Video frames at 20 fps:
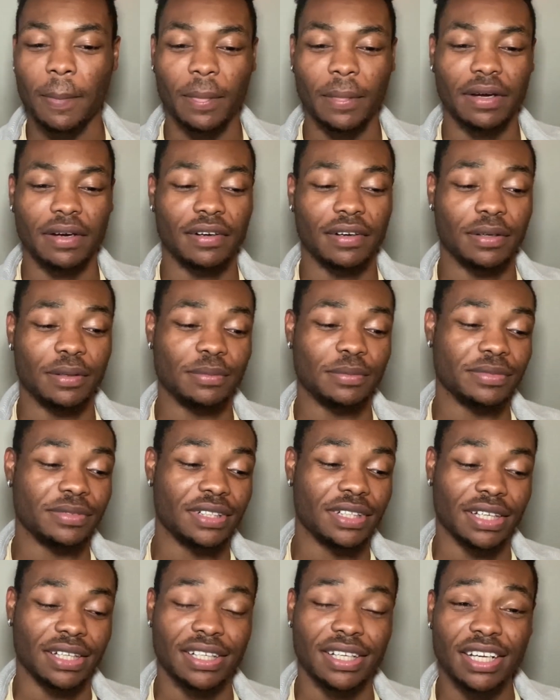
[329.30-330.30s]

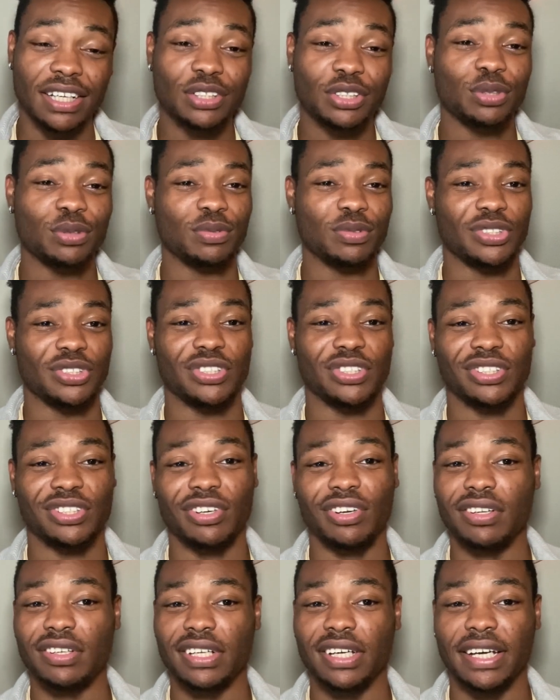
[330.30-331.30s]
Garnacho was just
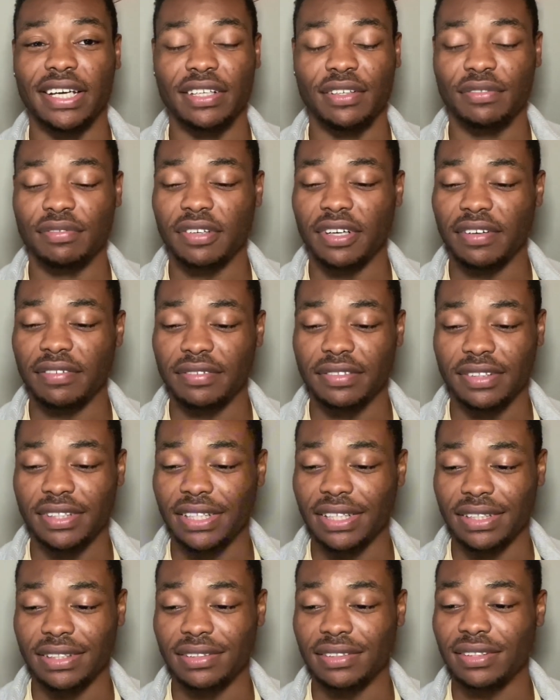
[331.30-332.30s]
on the end of
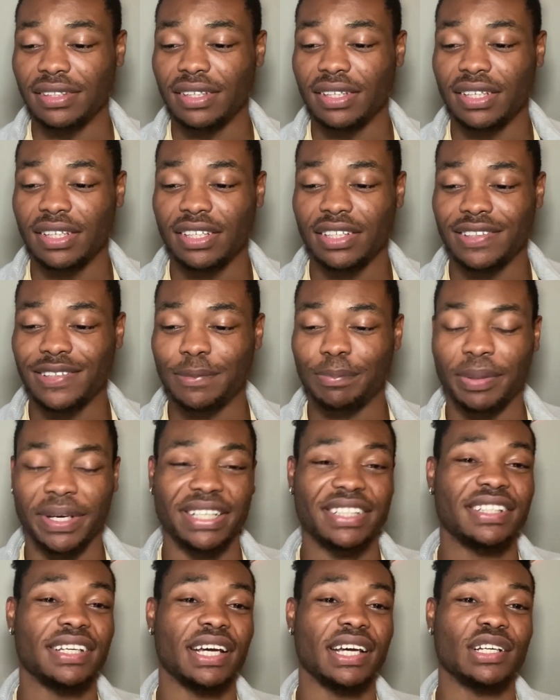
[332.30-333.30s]
everything
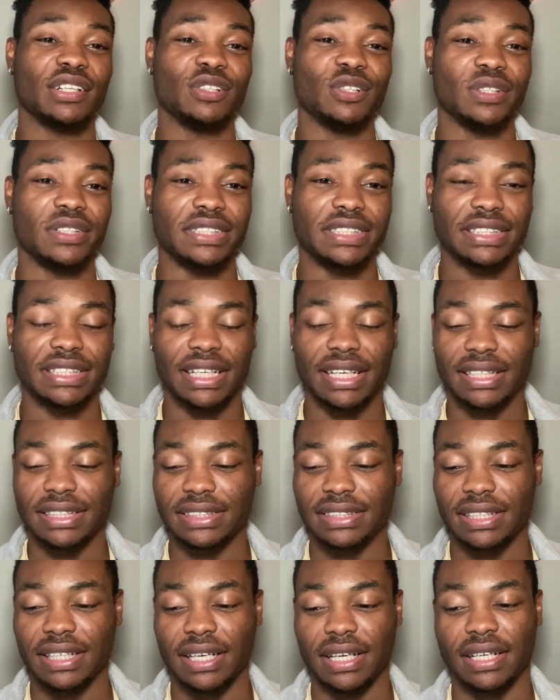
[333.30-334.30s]
spectacular in that
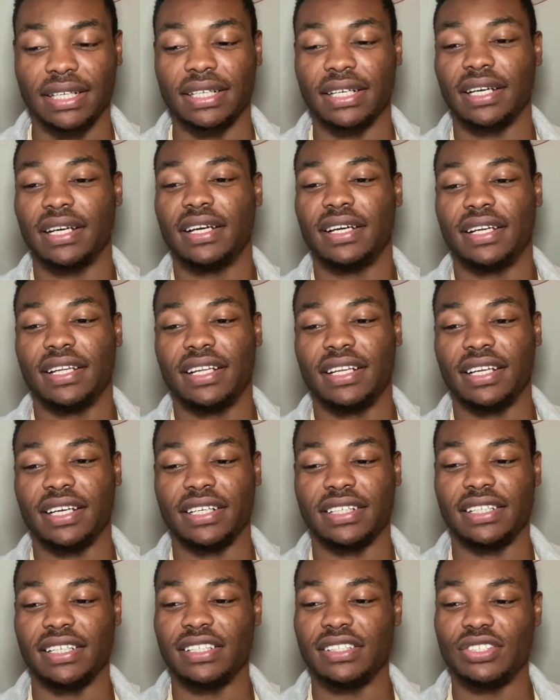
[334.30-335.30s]
attack. Like
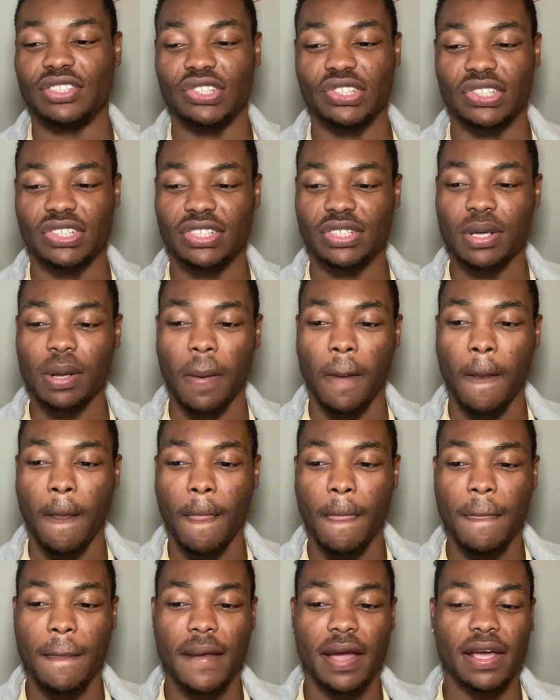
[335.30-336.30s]
he
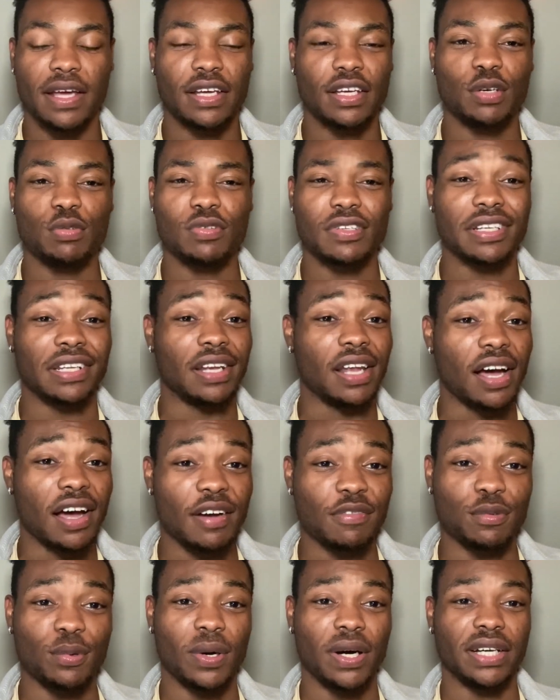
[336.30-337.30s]
was a
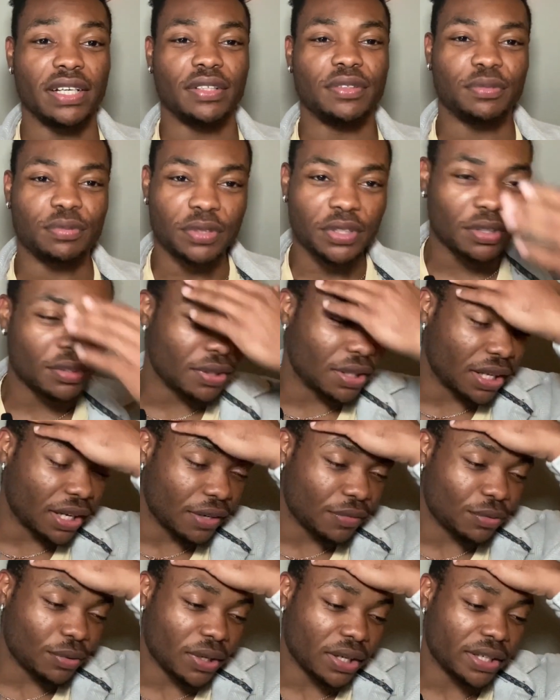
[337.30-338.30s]
live wire, real
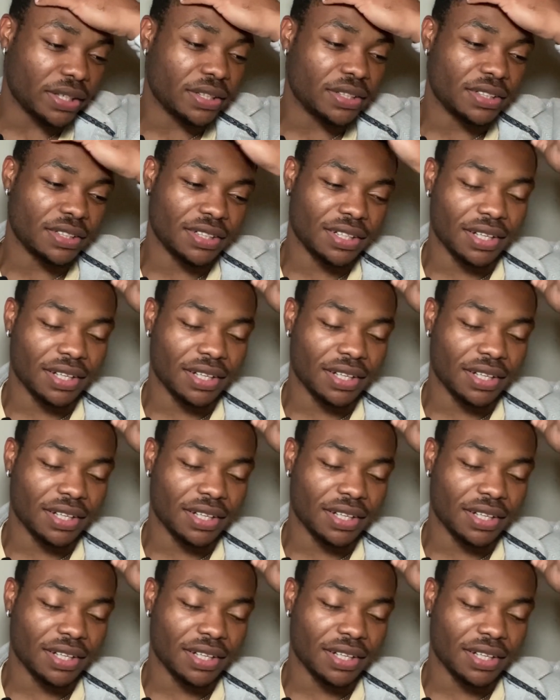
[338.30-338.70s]
live wire.